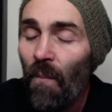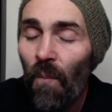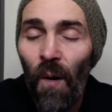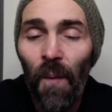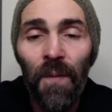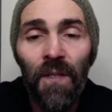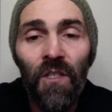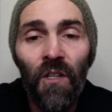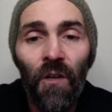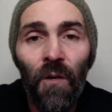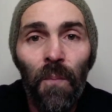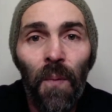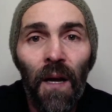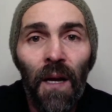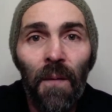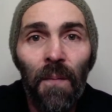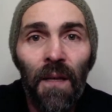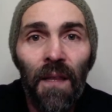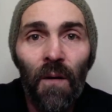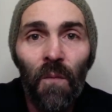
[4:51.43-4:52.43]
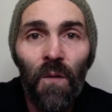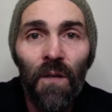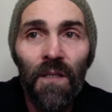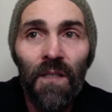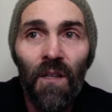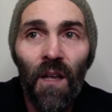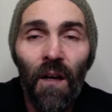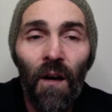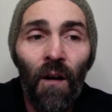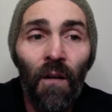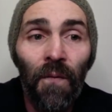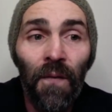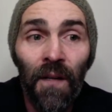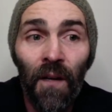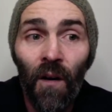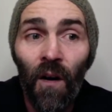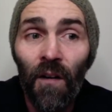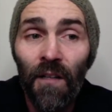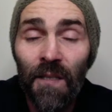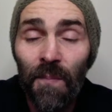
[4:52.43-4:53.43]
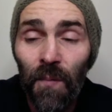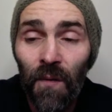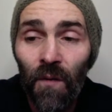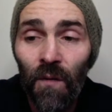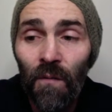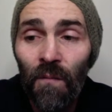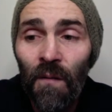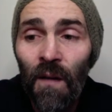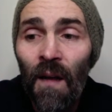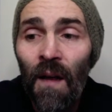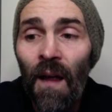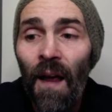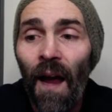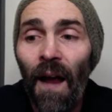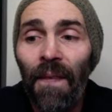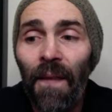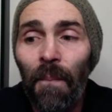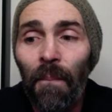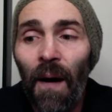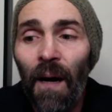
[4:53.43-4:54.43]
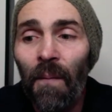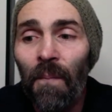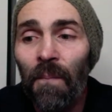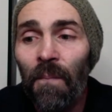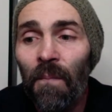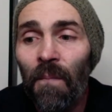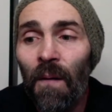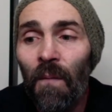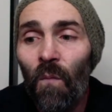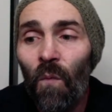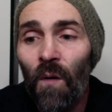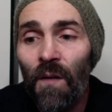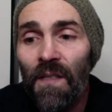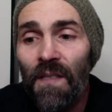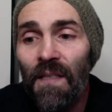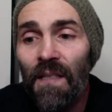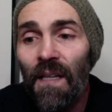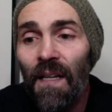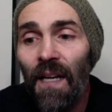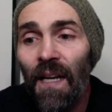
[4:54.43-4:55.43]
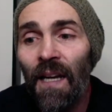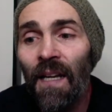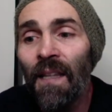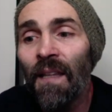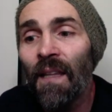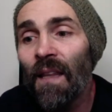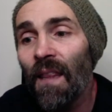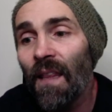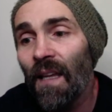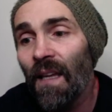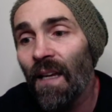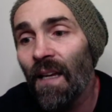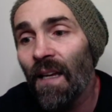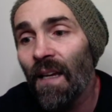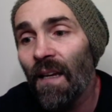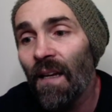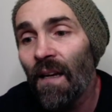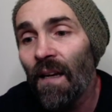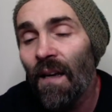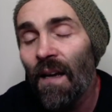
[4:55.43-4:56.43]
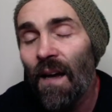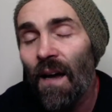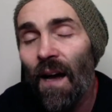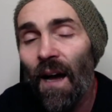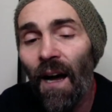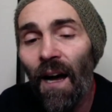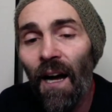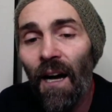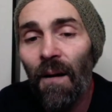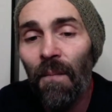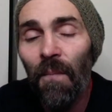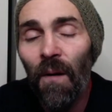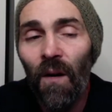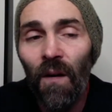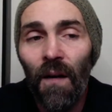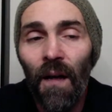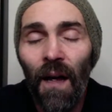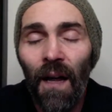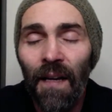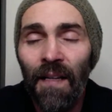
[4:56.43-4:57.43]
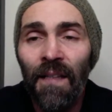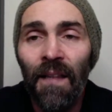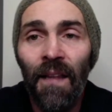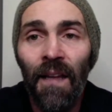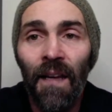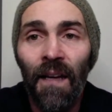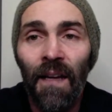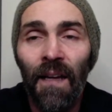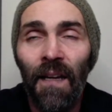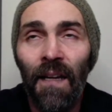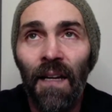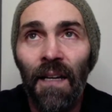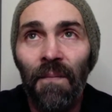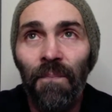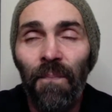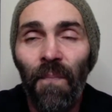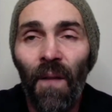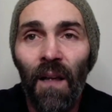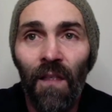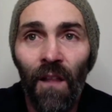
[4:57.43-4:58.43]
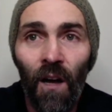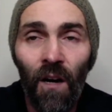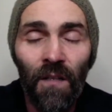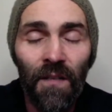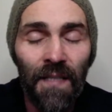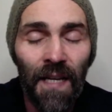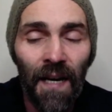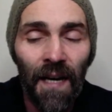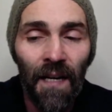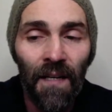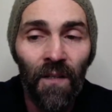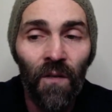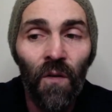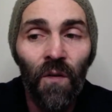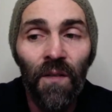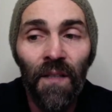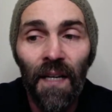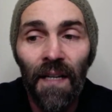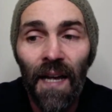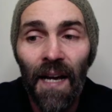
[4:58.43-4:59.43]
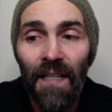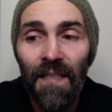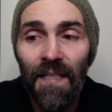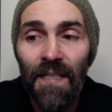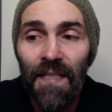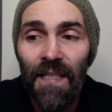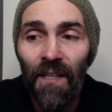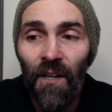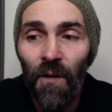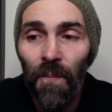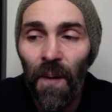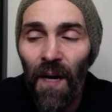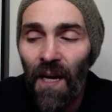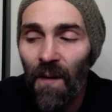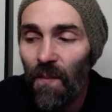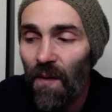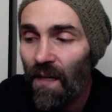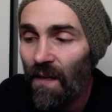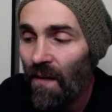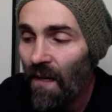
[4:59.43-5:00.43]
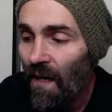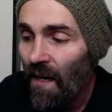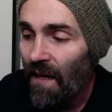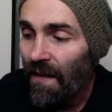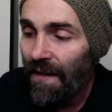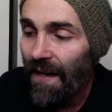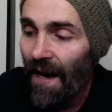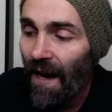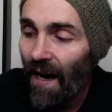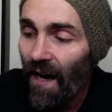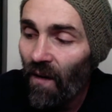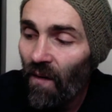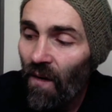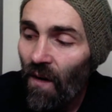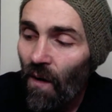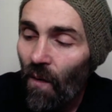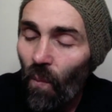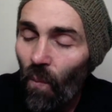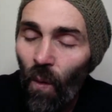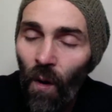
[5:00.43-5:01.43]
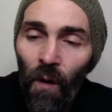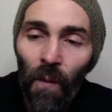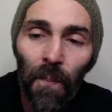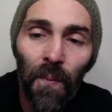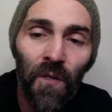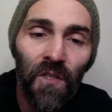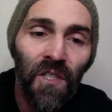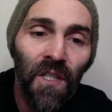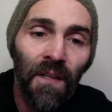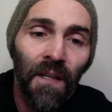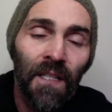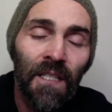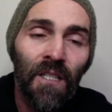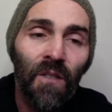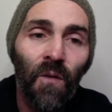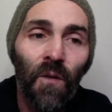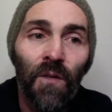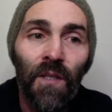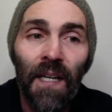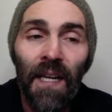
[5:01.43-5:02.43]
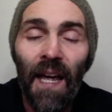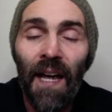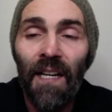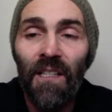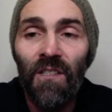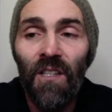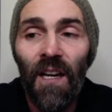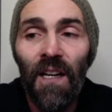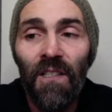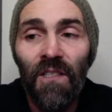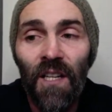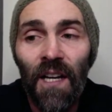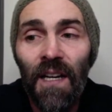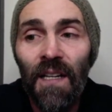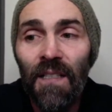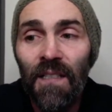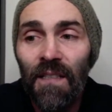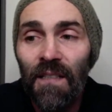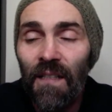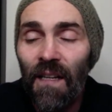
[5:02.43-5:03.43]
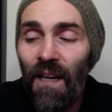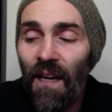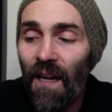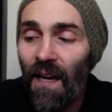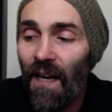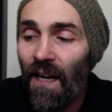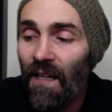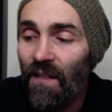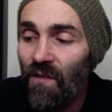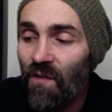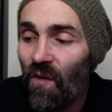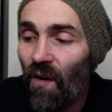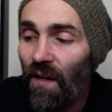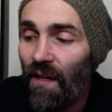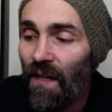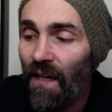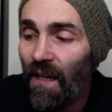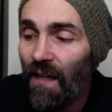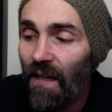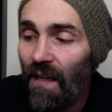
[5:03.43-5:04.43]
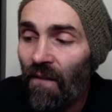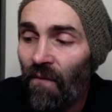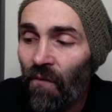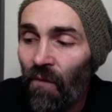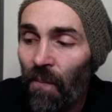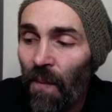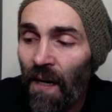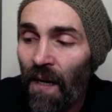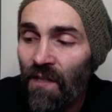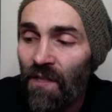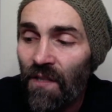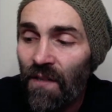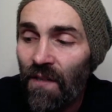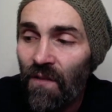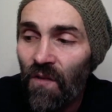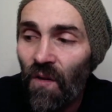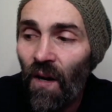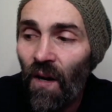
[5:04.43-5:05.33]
premature baby that was off in a hospital, and the mum was in the in the lockdown and couldn't get out to see her baby. Now, we were pushing this through DHHS and trying to get information and